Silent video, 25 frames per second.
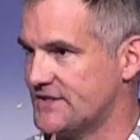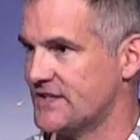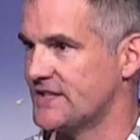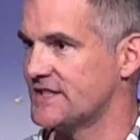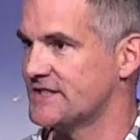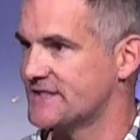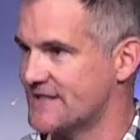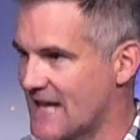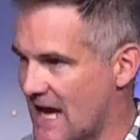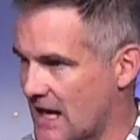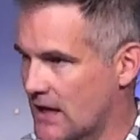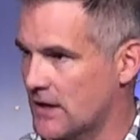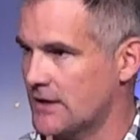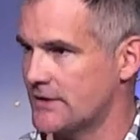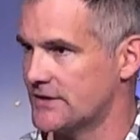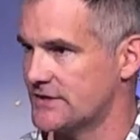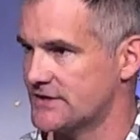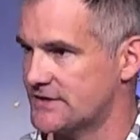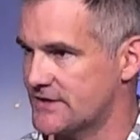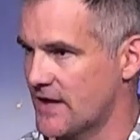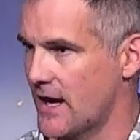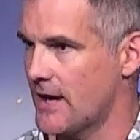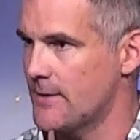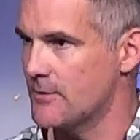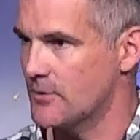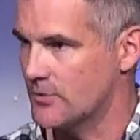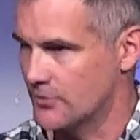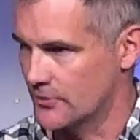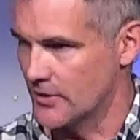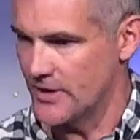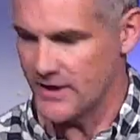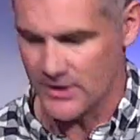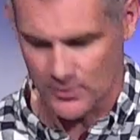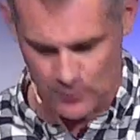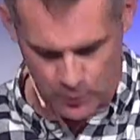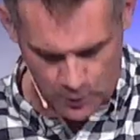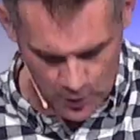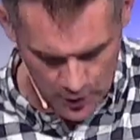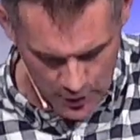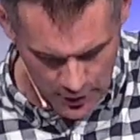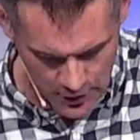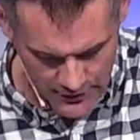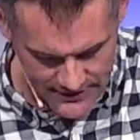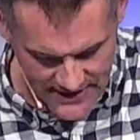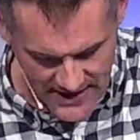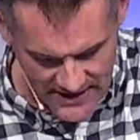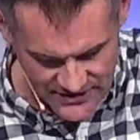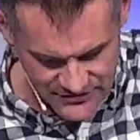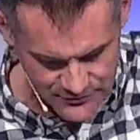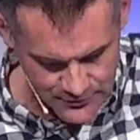exactly the same Greek
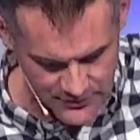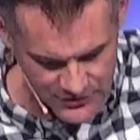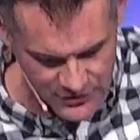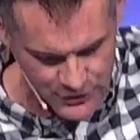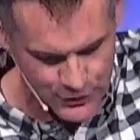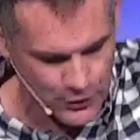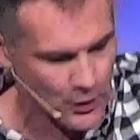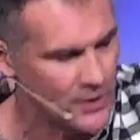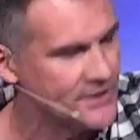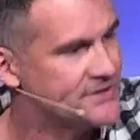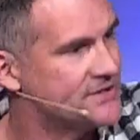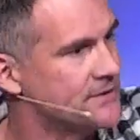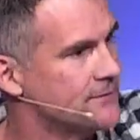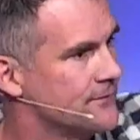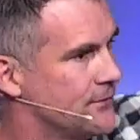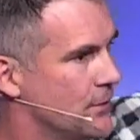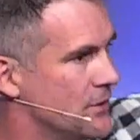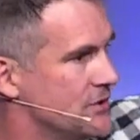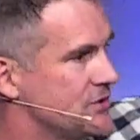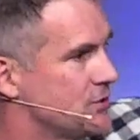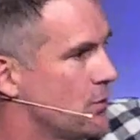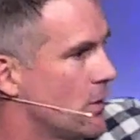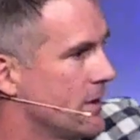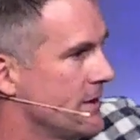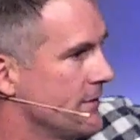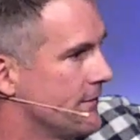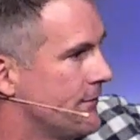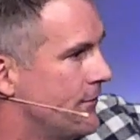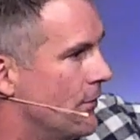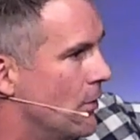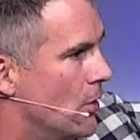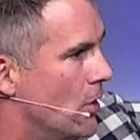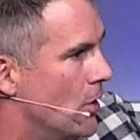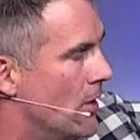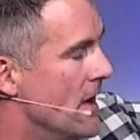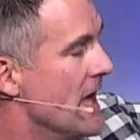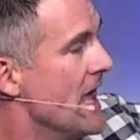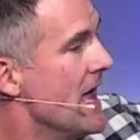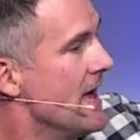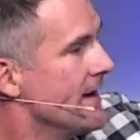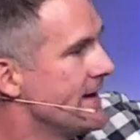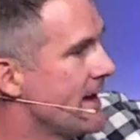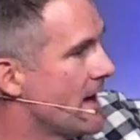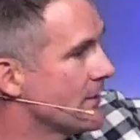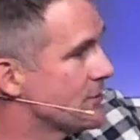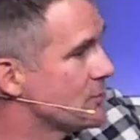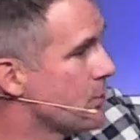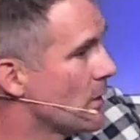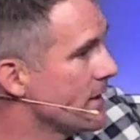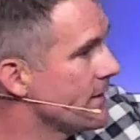word as rejoice in verse 24.
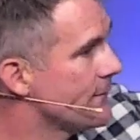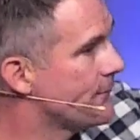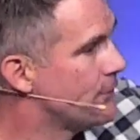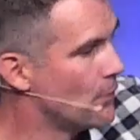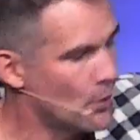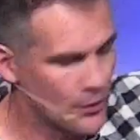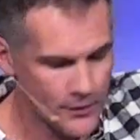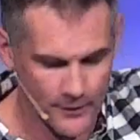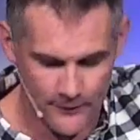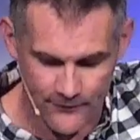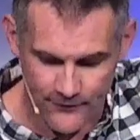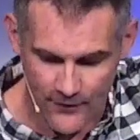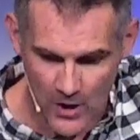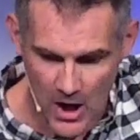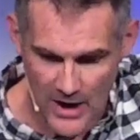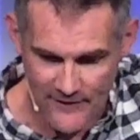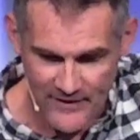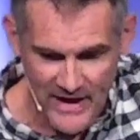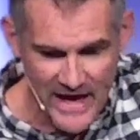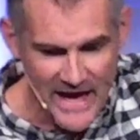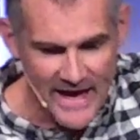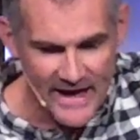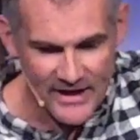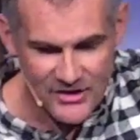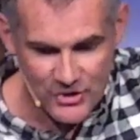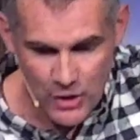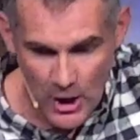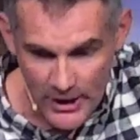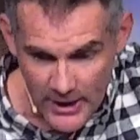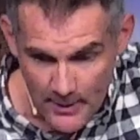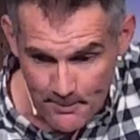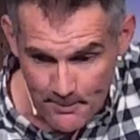Now, 24 to 5, it's like a